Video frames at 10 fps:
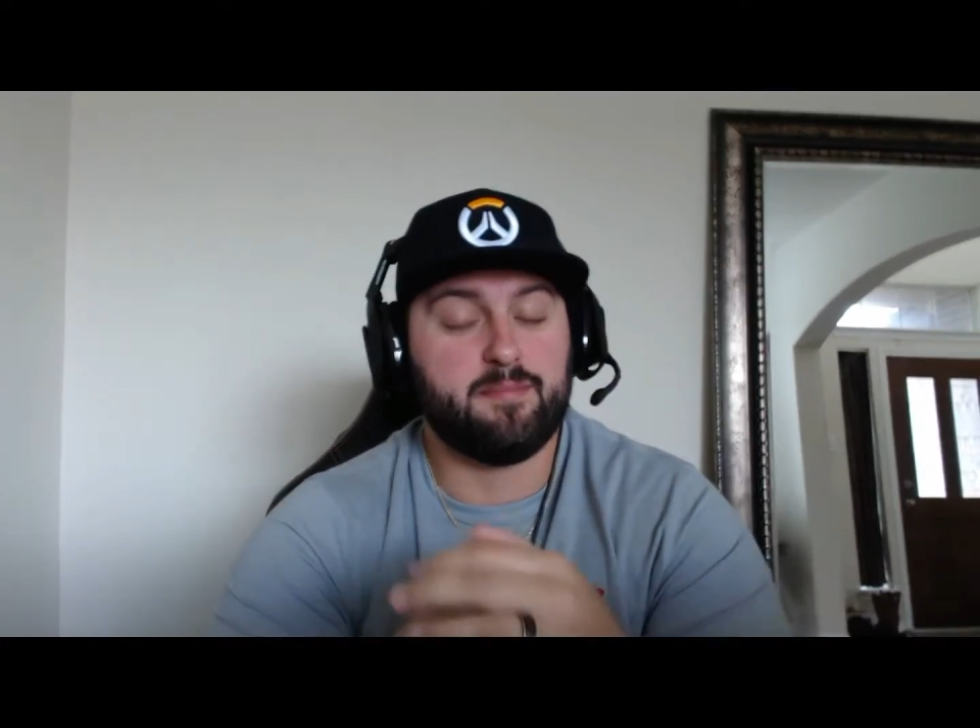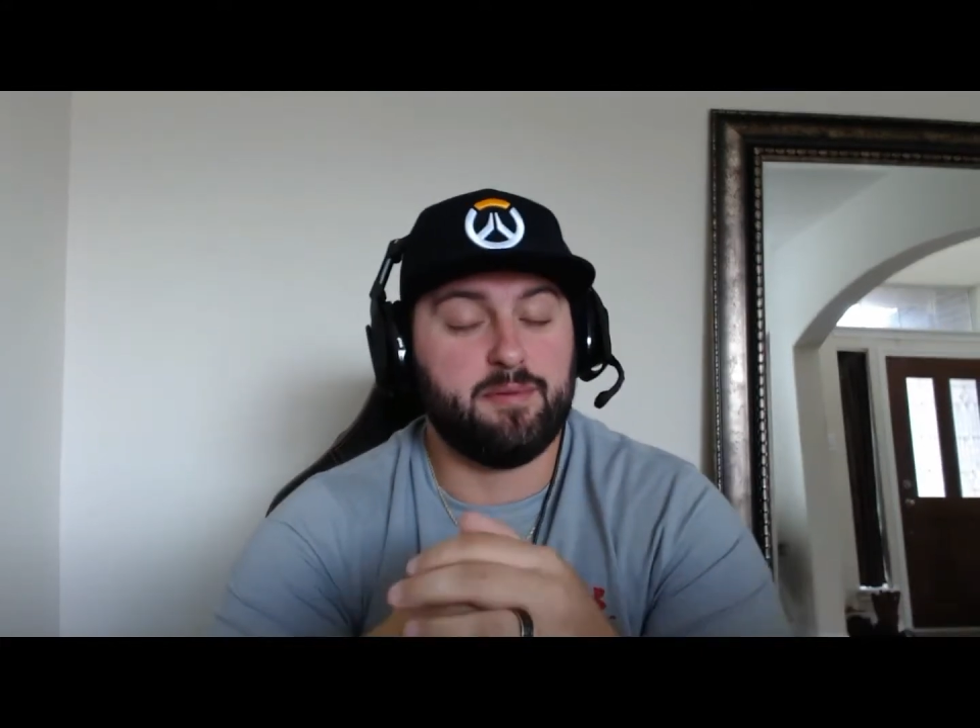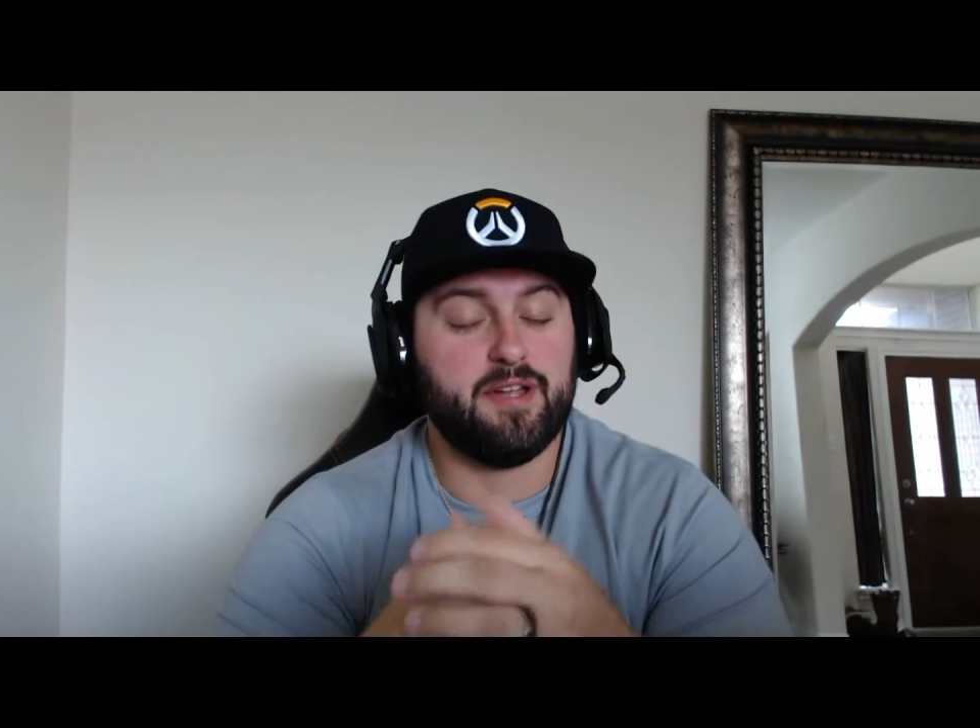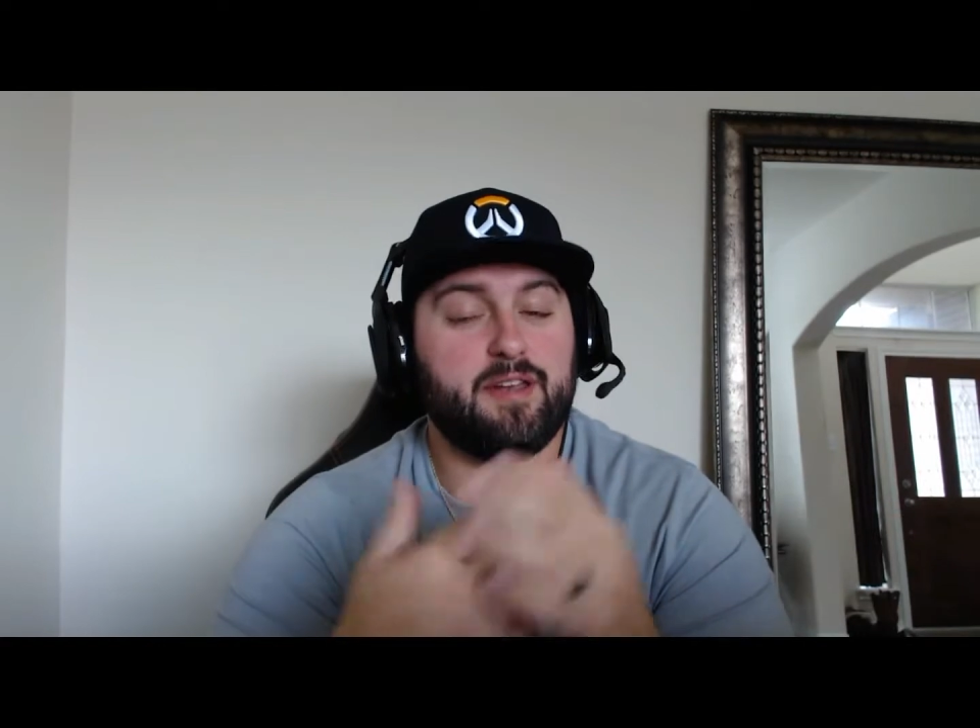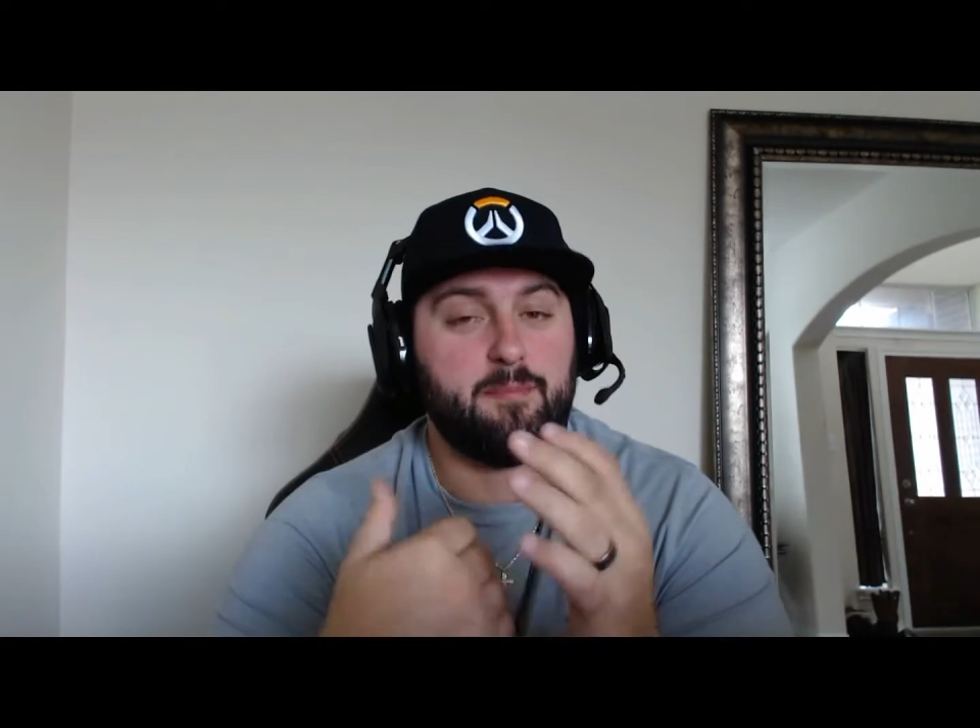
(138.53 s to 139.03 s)

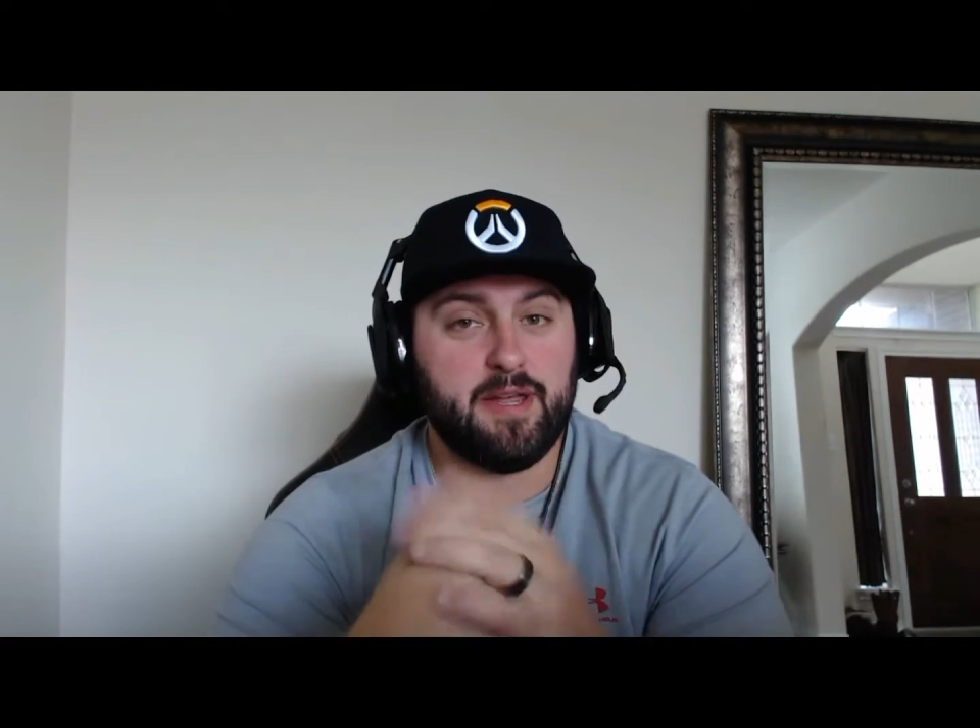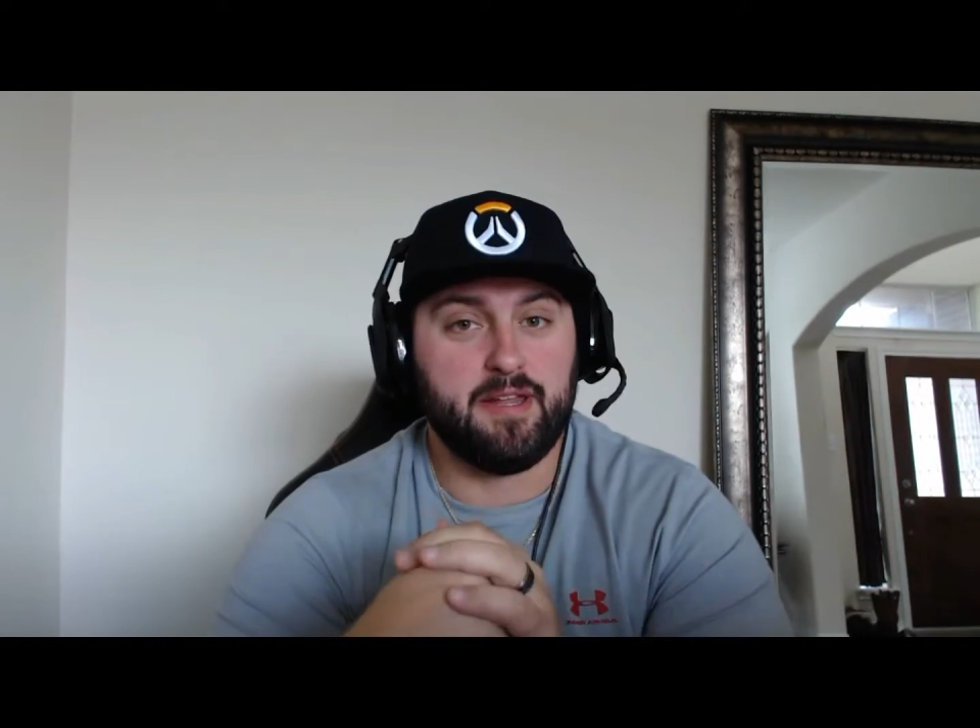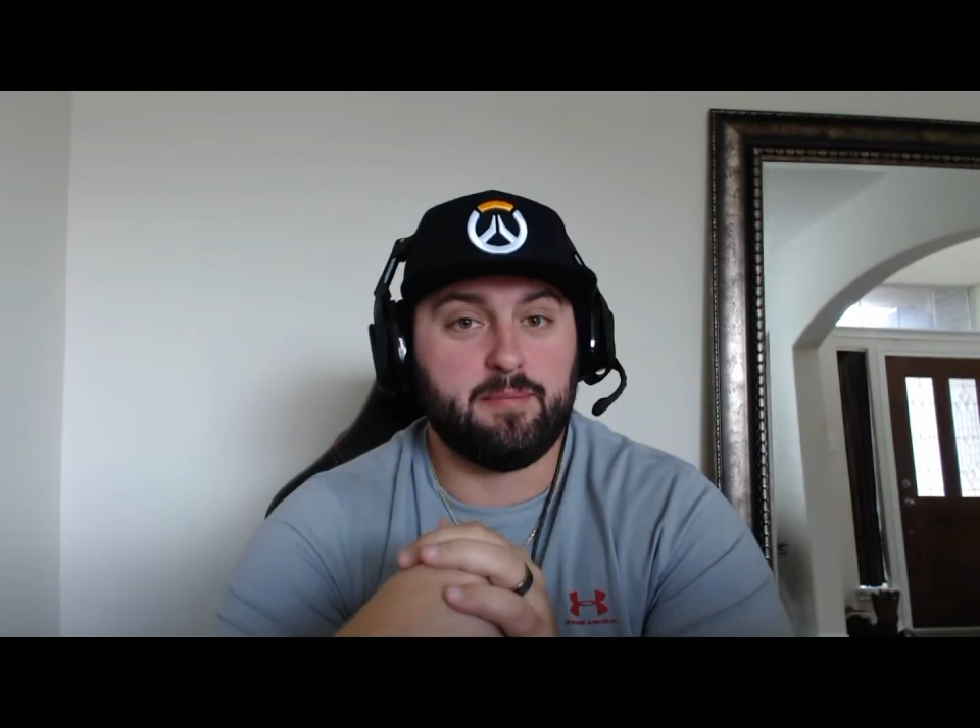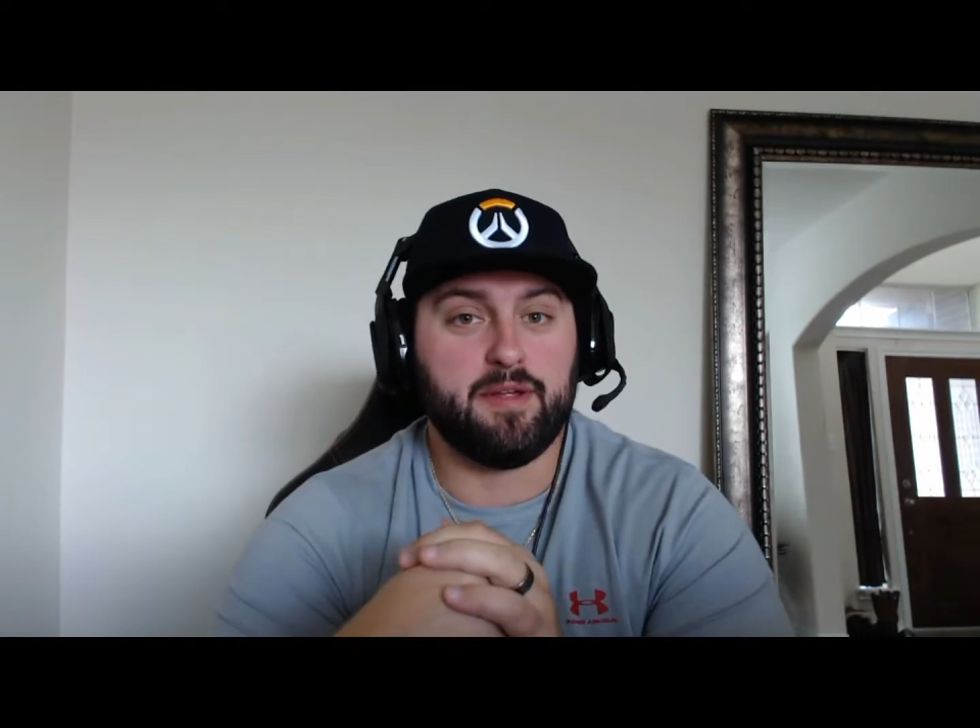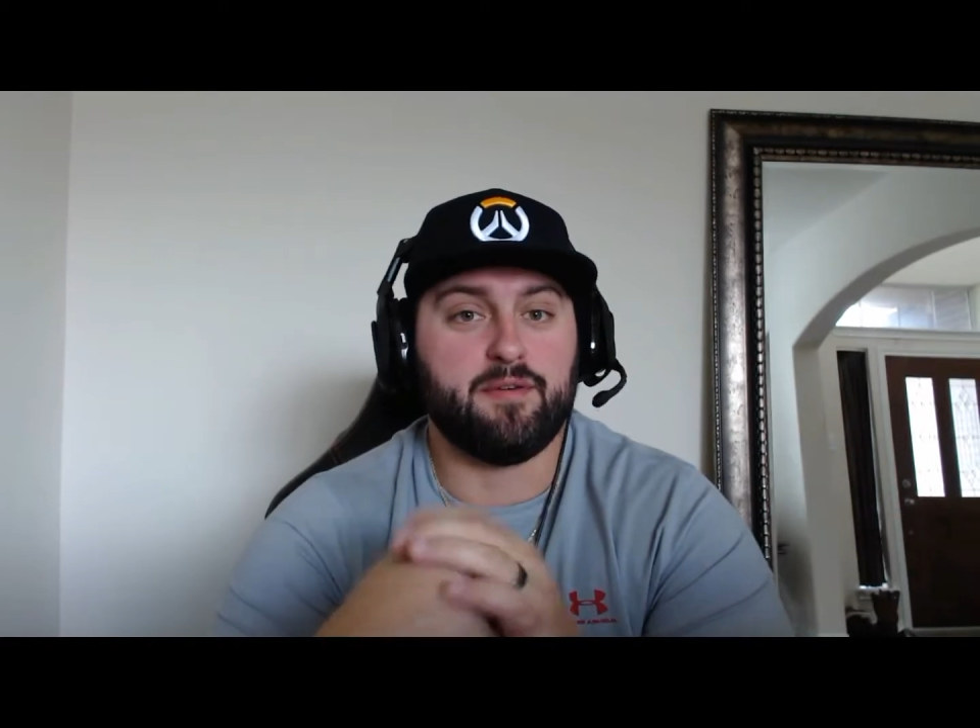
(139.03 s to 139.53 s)
but
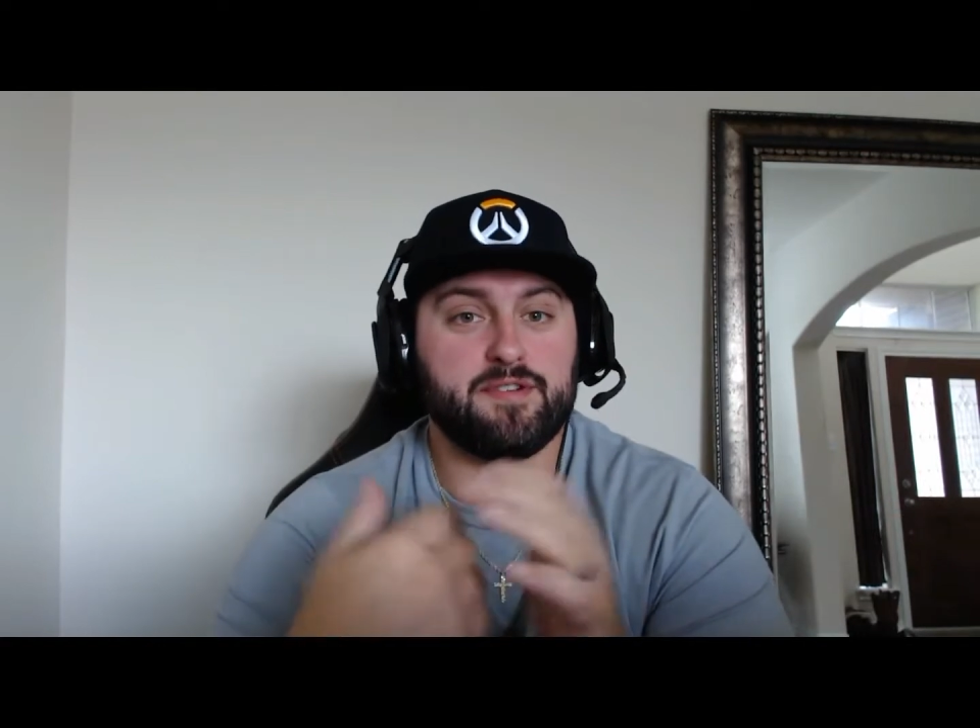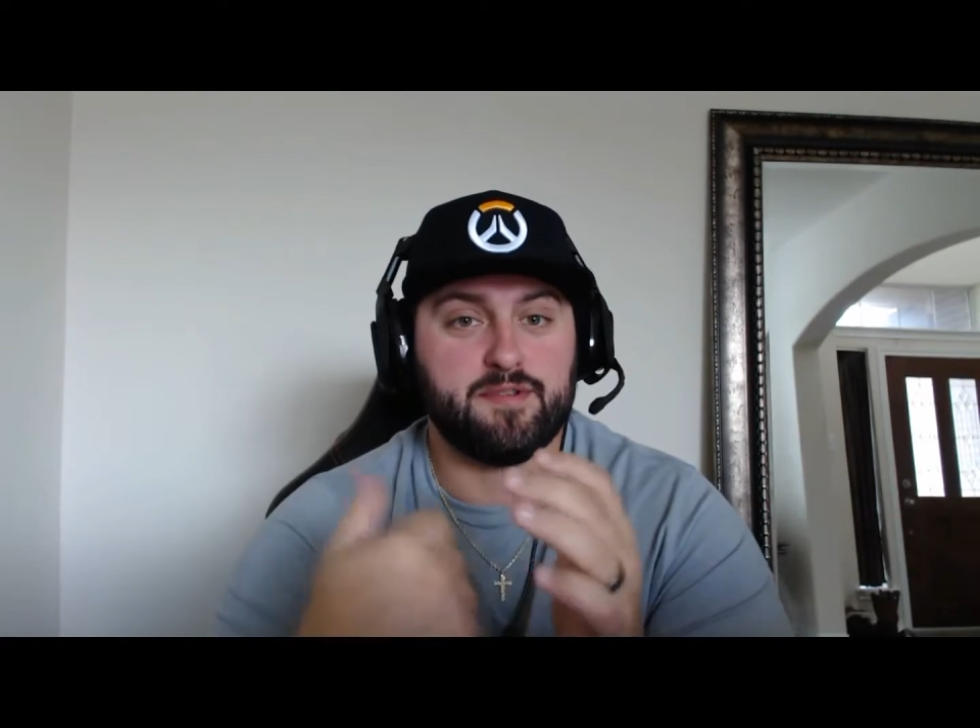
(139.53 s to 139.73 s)
mainly play Horde,